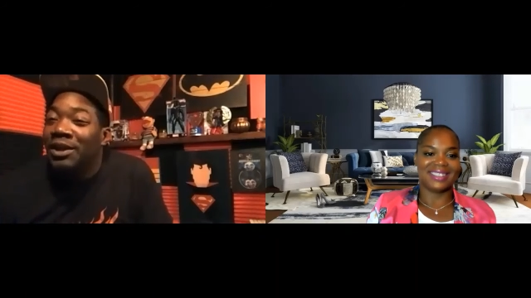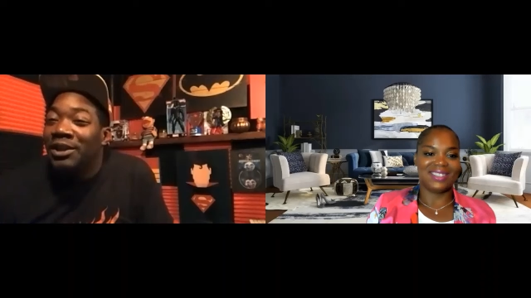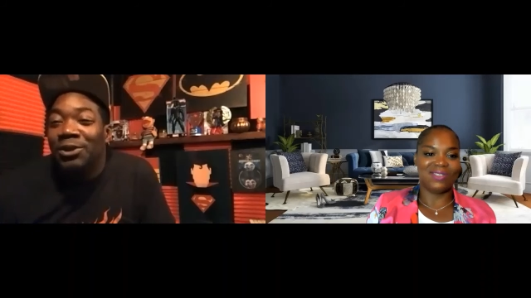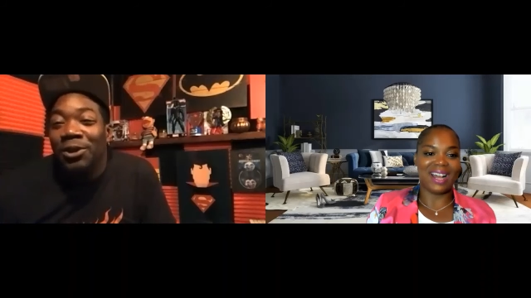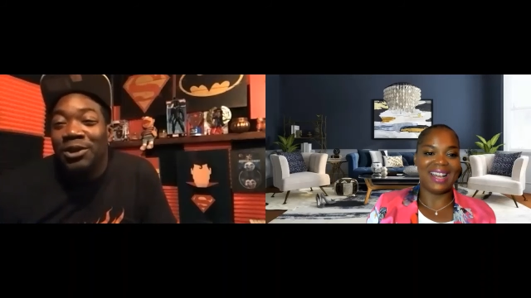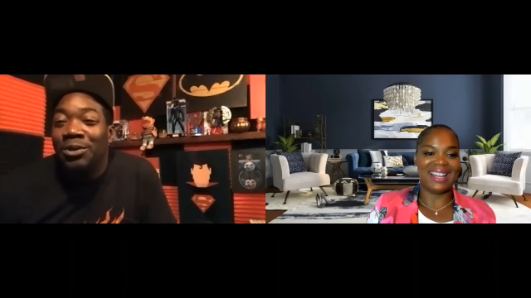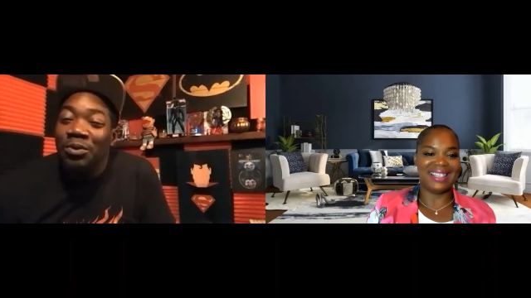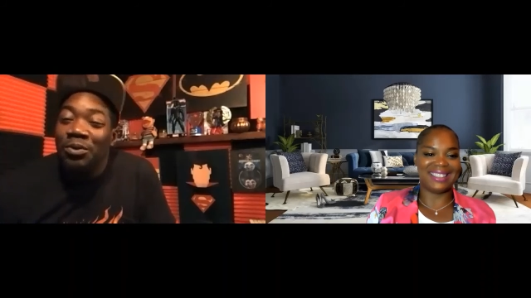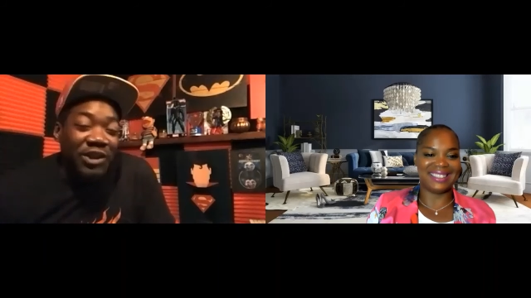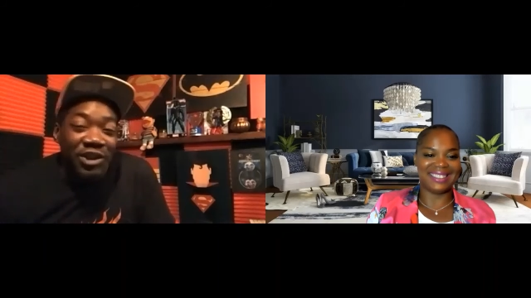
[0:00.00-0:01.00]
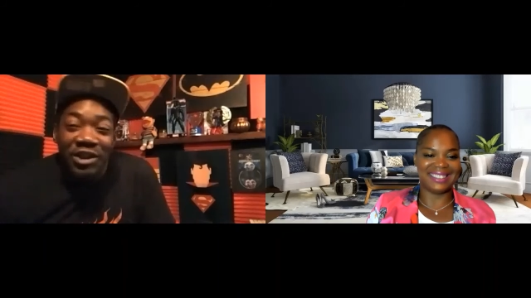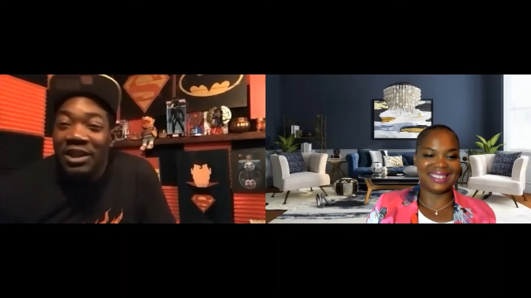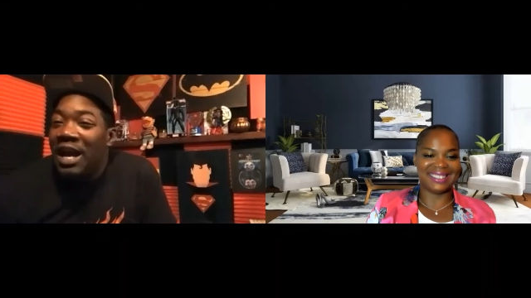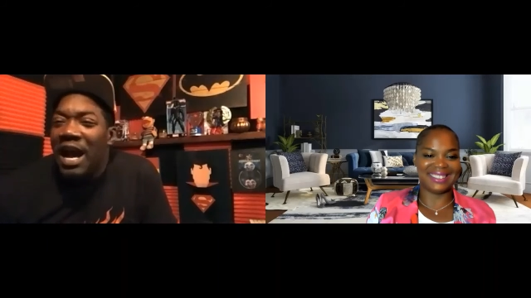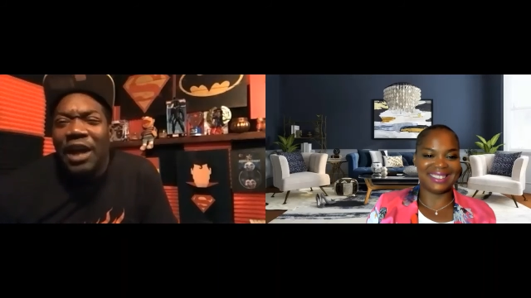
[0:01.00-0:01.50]
Speaker 1: start right. some new.
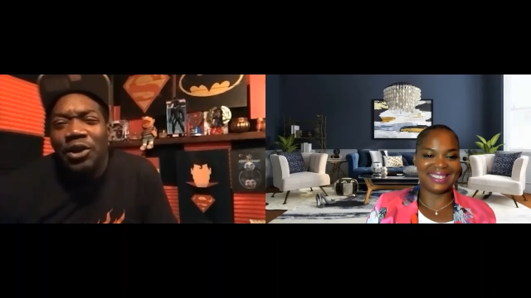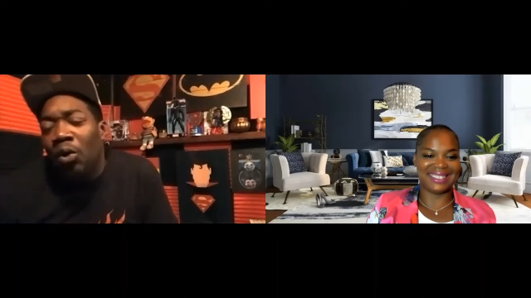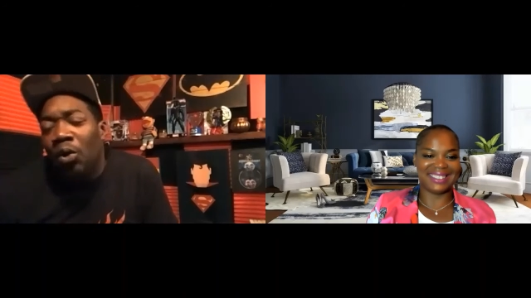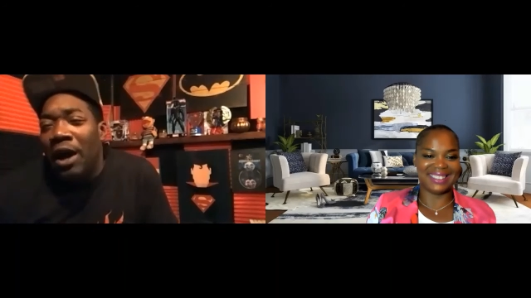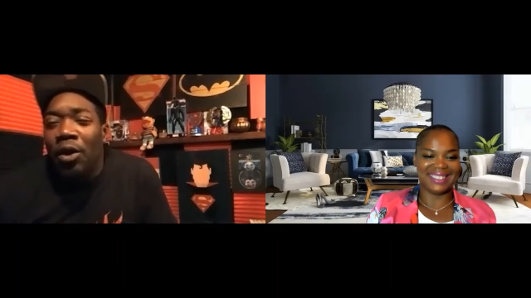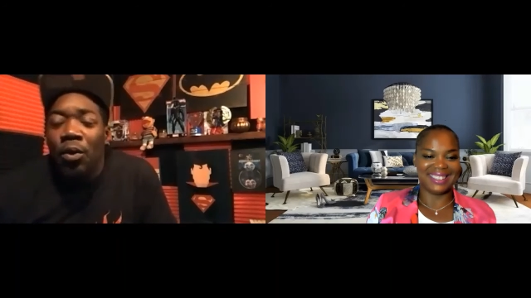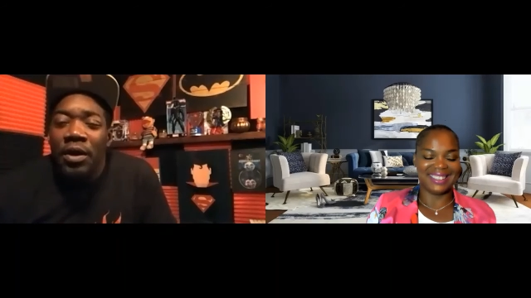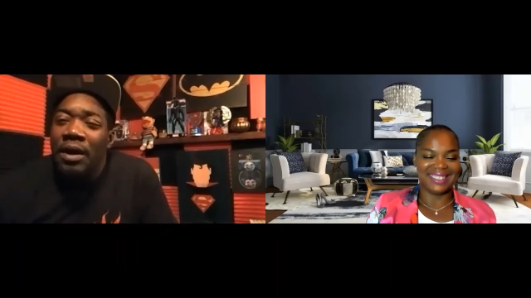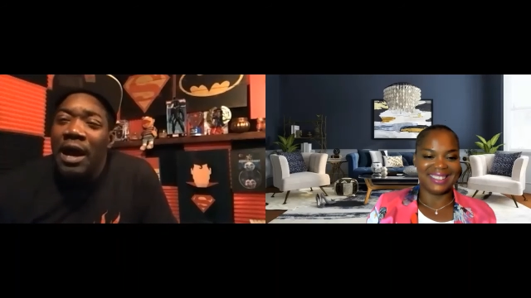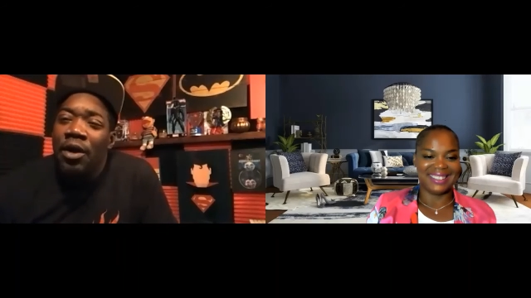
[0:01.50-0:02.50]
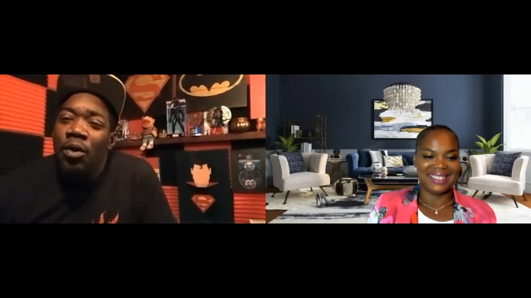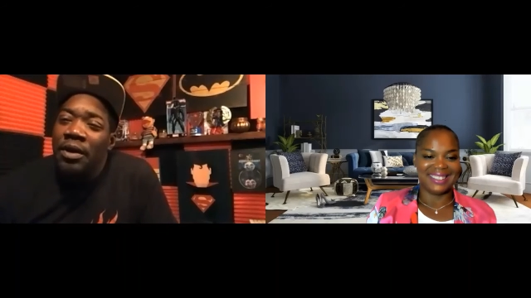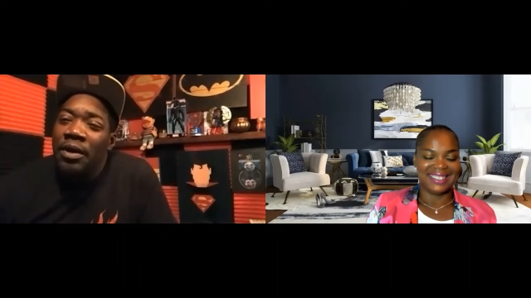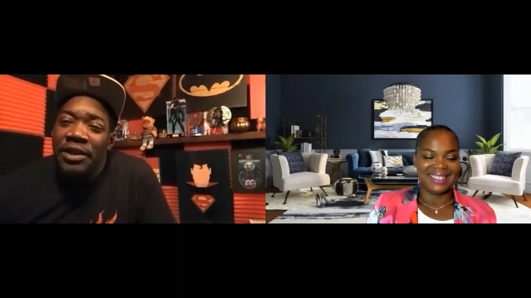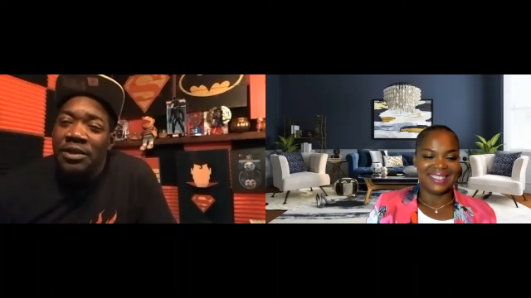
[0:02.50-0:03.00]
I don't, I don't want to, I don't want
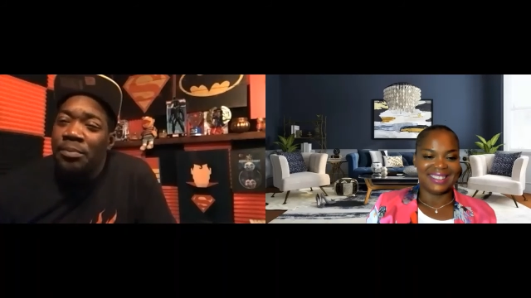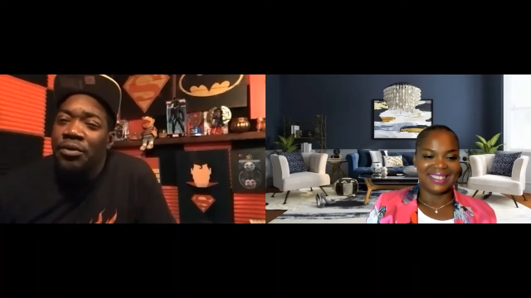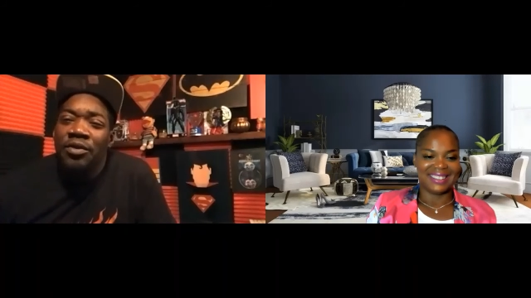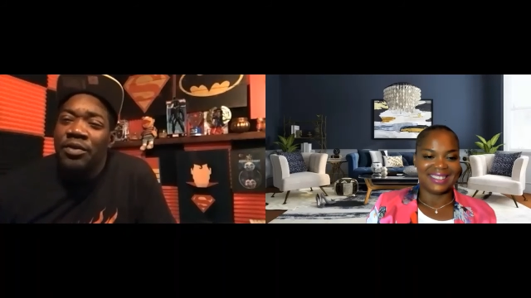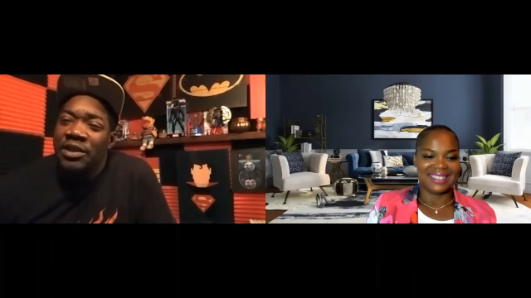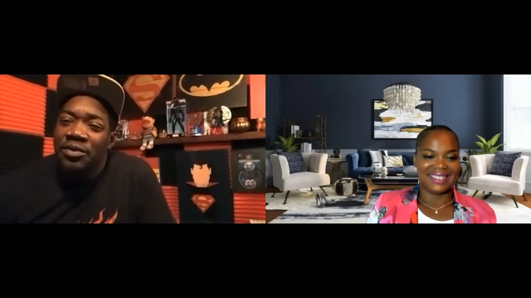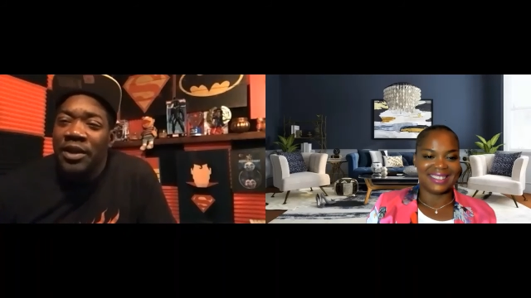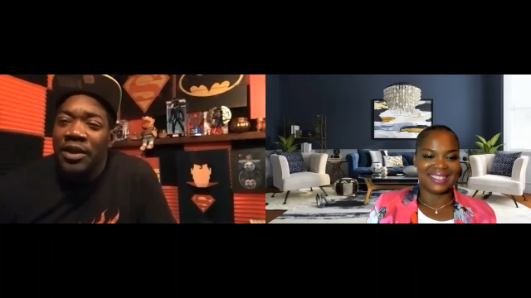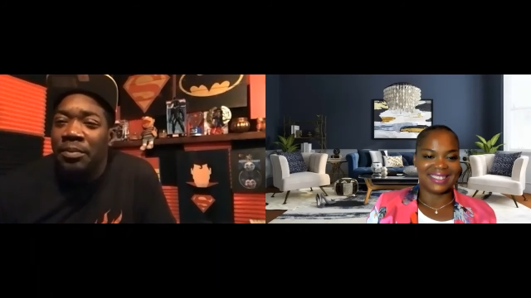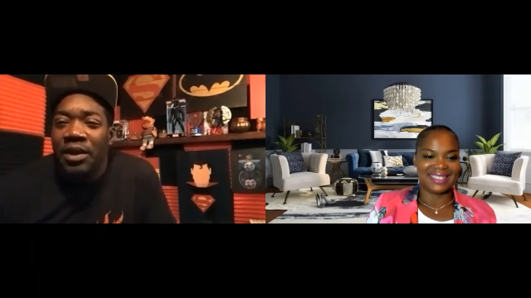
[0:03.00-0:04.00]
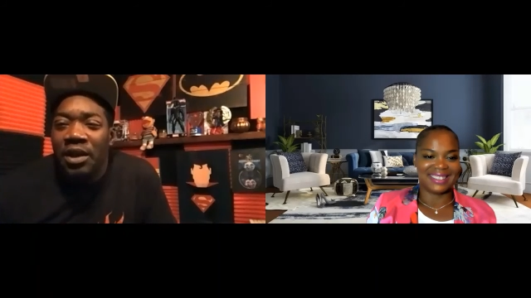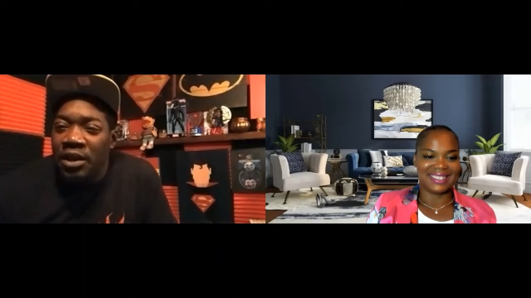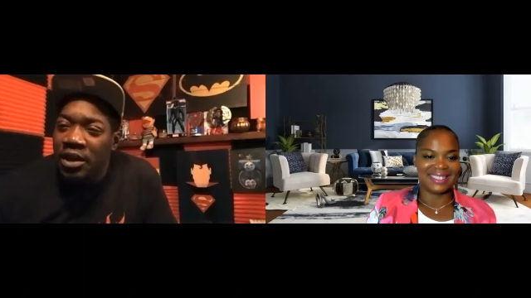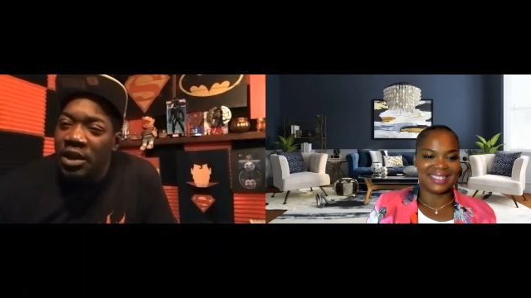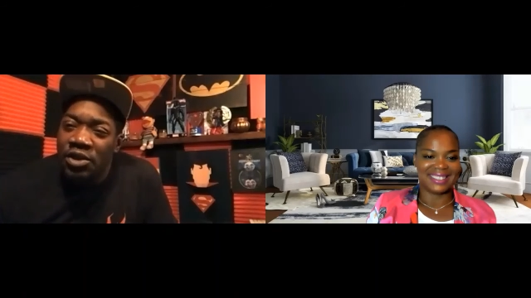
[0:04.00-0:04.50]
to be Supreme Sabrina Resurrected, be
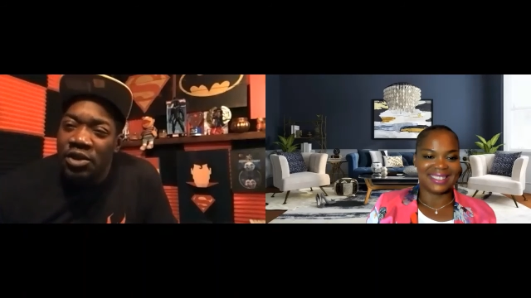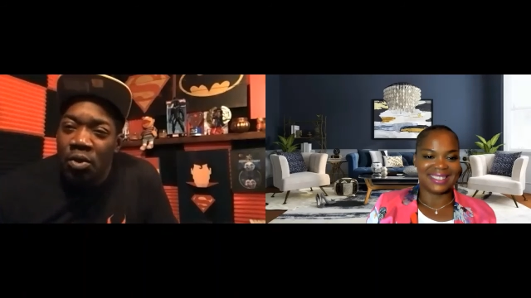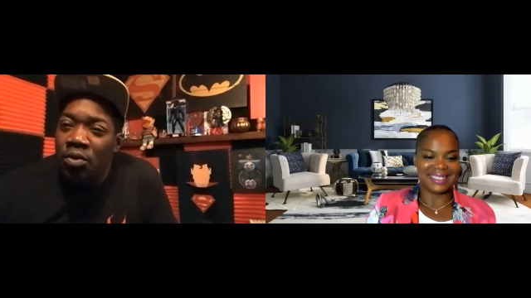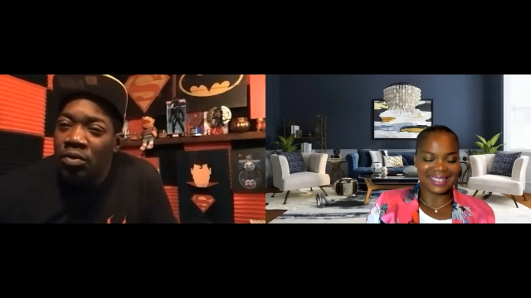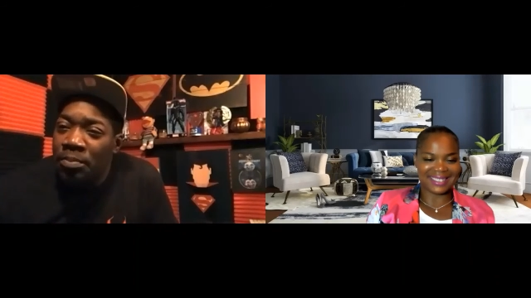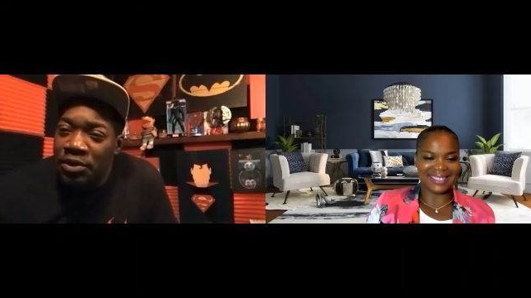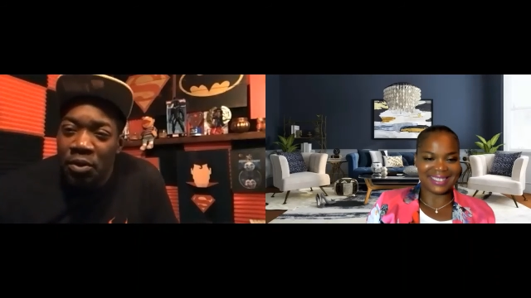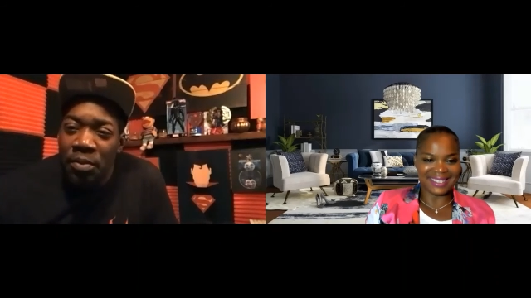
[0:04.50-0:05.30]
hundred years old, still